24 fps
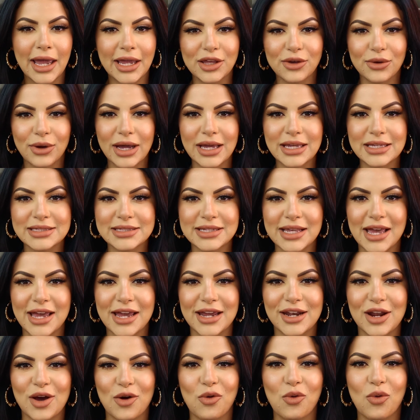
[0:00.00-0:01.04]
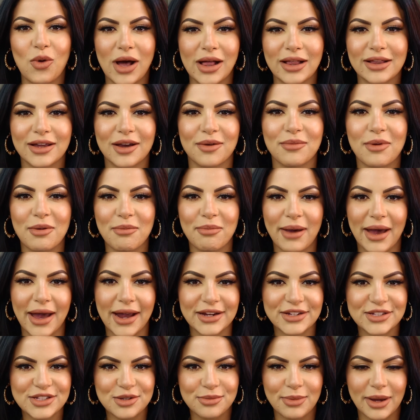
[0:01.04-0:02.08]
Hey you guys, and welcome
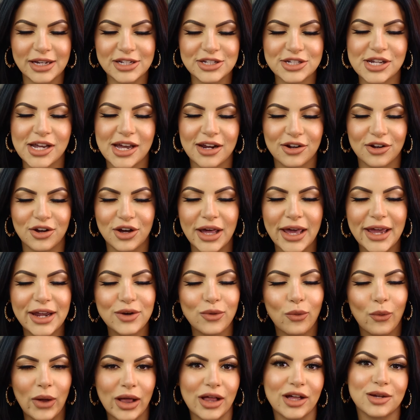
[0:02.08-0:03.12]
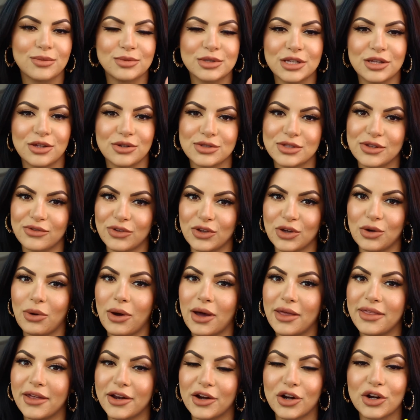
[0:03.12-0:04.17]
back to my channel, and welcome to those of
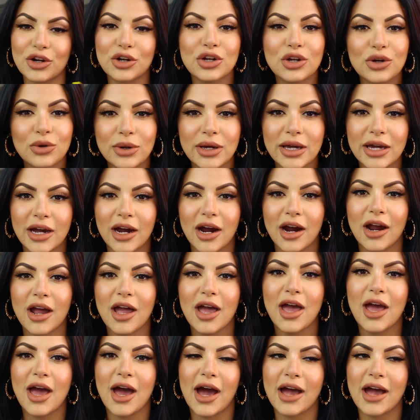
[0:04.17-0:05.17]
you that are new here.